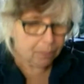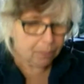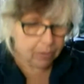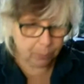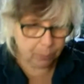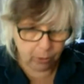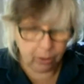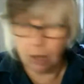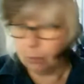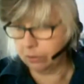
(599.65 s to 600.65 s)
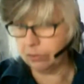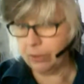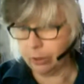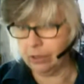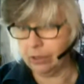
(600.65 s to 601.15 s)
the protocol was
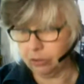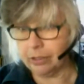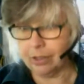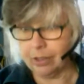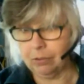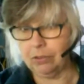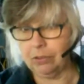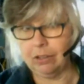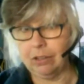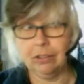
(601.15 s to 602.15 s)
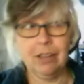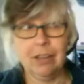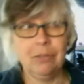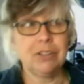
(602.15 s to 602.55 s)
fairly strict, and it was